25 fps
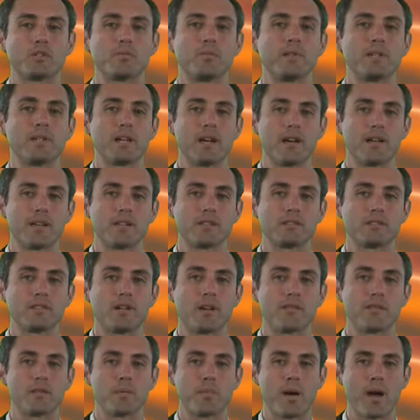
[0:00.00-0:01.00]
because
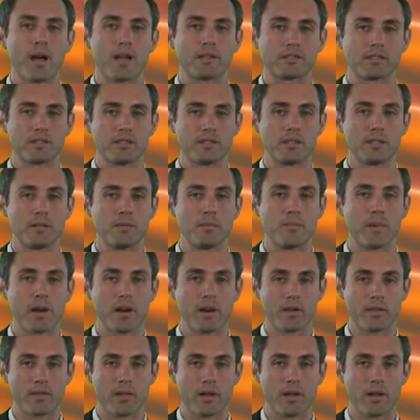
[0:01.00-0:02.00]
of the Boston
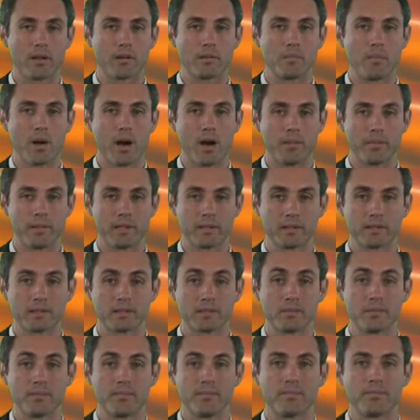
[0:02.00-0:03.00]
Marathon
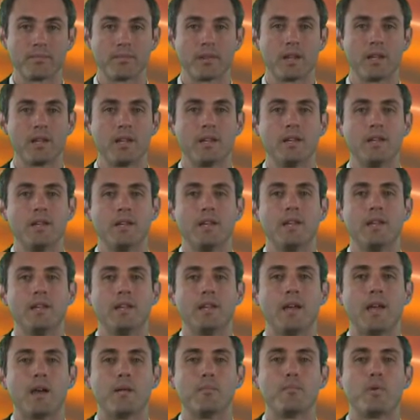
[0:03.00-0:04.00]
bombings.
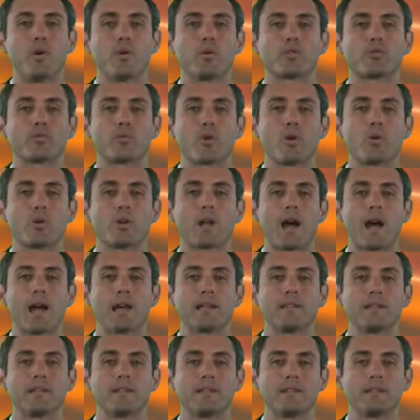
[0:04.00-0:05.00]
And both Rhode
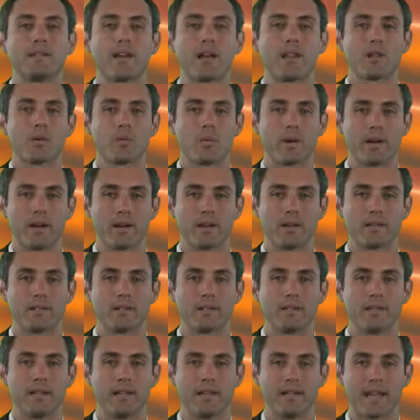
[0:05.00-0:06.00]
Island and Delaware
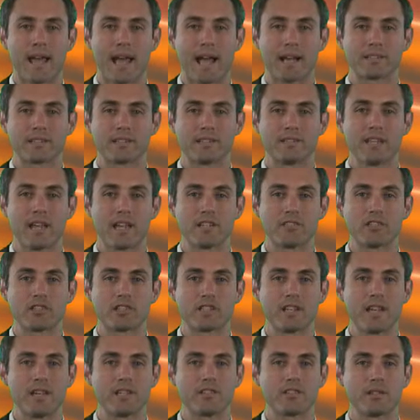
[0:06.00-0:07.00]
enacted
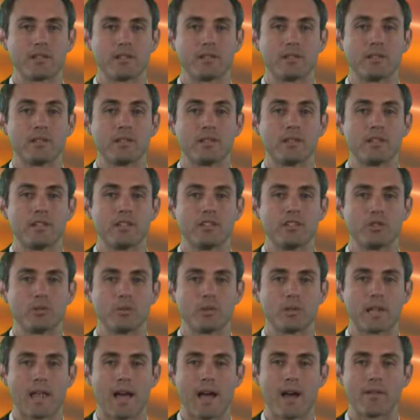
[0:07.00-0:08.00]
legislation
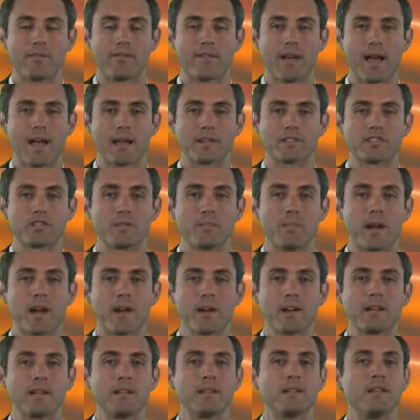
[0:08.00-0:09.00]
to allow fags to
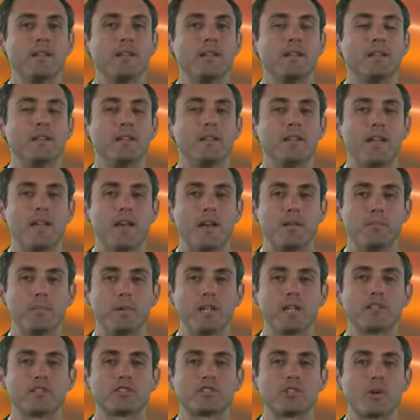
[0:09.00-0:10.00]
marry, and
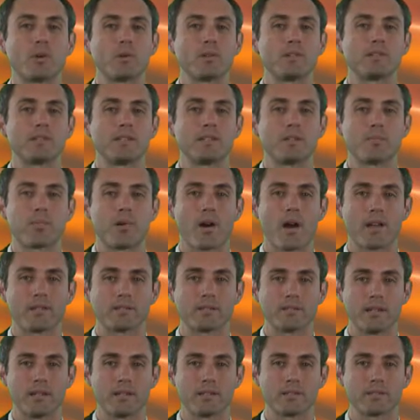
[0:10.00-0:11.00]
Minnesota's in the
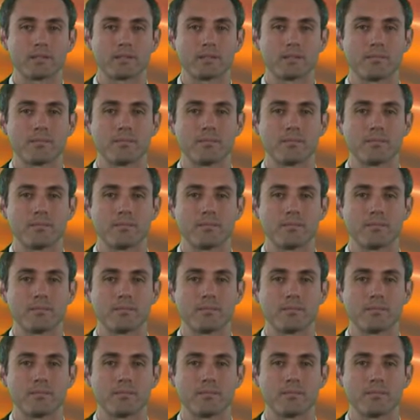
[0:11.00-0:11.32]
process.